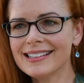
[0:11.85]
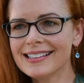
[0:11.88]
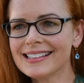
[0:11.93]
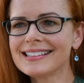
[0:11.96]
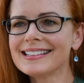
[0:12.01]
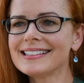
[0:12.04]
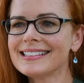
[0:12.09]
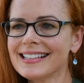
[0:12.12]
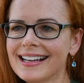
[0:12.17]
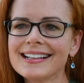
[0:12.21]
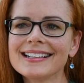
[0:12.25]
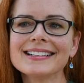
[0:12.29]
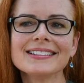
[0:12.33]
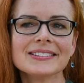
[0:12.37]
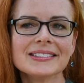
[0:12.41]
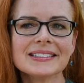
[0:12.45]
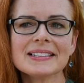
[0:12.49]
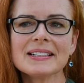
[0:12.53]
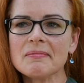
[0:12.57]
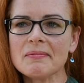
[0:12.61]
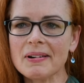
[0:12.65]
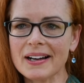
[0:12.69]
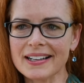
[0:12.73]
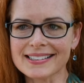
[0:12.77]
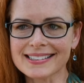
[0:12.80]
needed to take a
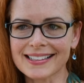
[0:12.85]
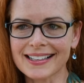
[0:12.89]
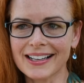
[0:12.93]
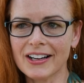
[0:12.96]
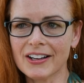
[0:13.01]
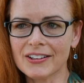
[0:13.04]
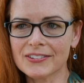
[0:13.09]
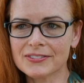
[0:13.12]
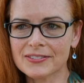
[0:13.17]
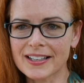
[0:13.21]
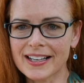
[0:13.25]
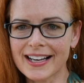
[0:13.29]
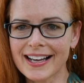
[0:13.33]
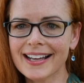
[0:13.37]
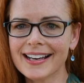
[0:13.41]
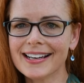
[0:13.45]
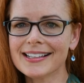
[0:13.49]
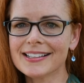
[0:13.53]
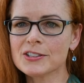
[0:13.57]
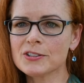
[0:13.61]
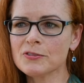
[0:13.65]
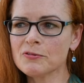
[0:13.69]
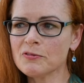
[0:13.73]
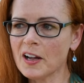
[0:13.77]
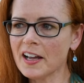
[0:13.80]
look at myself.
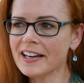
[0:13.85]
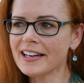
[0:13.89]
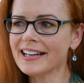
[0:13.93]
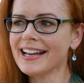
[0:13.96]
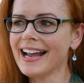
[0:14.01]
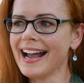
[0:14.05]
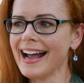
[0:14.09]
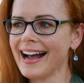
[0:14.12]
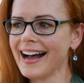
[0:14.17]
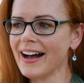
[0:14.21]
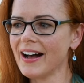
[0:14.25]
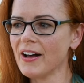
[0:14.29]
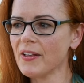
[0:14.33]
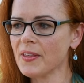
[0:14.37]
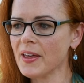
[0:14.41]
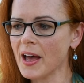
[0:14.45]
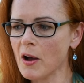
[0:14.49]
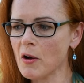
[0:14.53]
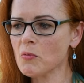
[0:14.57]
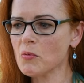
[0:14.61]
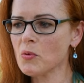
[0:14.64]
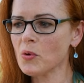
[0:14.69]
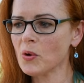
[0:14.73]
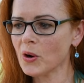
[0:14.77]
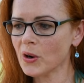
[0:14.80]
And it's funny how
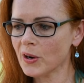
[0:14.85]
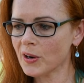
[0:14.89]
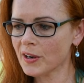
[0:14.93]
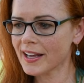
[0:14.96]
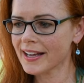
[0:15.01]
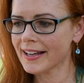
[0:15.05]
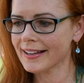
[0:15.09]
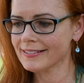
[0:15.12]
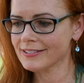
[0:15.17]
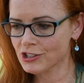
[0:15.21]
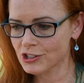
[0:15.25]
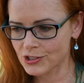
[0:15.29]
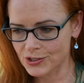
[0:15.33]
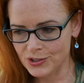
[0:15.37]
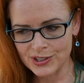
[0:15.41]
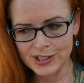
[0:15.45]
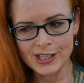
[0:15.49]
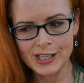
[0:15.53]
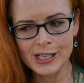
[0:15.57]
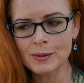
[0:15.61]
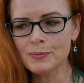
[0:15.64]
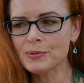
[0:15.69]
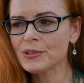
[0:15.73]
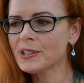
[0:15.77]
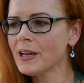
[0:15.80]
that word just
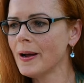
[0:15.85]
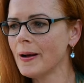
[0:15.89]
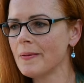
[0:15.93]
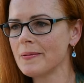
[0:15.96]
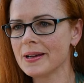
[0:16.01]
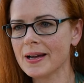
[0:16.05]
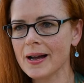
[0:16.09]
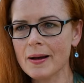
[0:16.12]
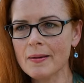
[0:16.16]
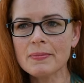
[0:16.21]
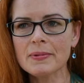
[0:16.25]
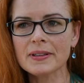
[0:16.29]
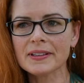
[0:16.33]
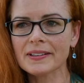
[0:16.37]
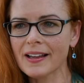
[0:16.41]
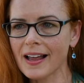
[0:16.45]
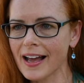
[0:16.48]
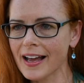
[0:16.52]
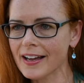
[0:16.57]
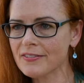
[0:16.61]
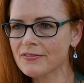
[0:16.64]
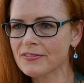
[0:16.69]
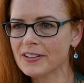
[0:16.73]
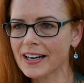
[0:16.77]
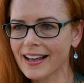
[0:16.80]
keeps coming up in
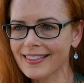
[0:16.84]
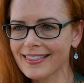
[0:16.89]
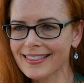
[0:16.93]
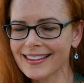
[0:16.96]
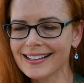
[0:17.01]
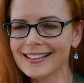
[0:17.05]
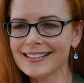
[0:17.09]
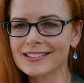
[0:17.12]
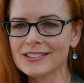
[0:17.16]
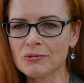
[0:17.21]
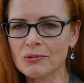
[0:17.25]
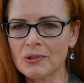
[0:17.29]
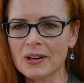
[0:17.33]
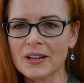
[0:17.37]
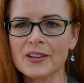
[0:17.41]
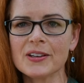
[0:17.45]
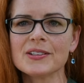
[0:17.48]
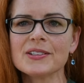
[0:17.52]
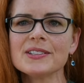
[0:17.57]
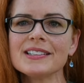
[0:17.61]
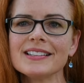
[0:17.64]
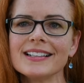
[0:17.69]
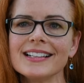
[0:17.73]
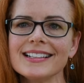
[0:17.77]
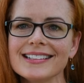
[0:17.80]
life, and I think it's one of those